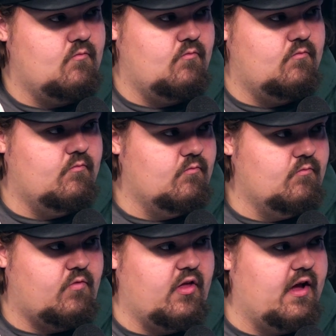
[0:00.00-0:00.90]
the wrist thing
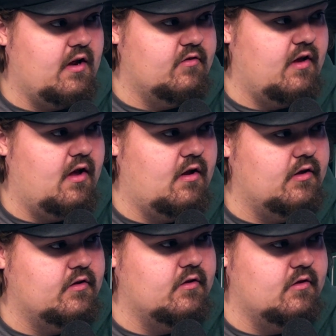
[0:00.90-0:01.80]
on thing on his hand,
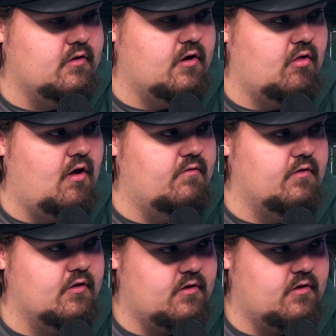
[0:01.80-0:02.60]
like the the glove or yeah.